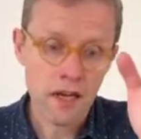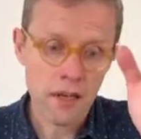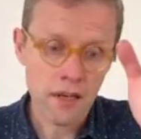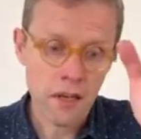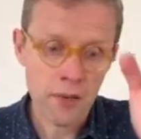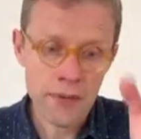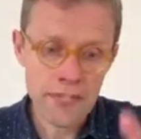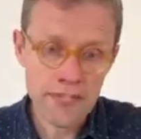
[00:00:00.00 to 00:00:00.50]

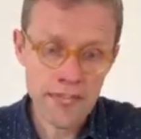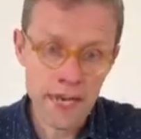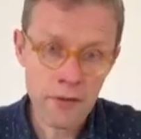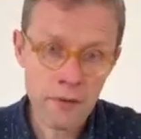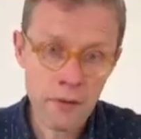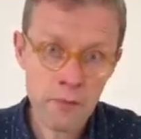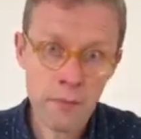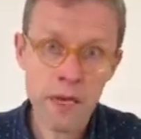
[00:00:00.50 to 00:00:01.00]
Going
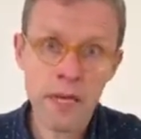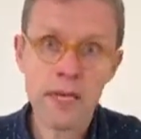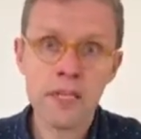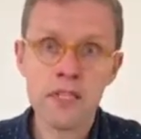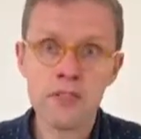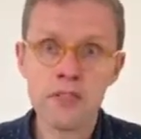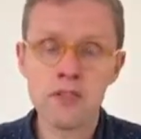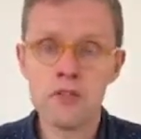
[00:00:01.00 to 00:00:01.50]
down the
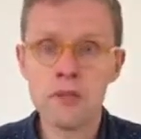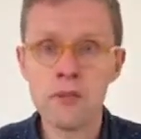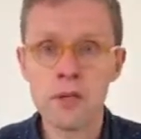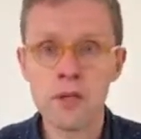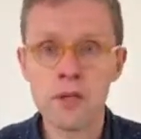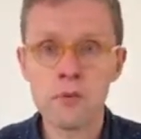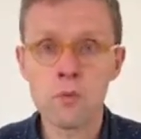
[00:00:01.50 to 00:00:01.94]
page, you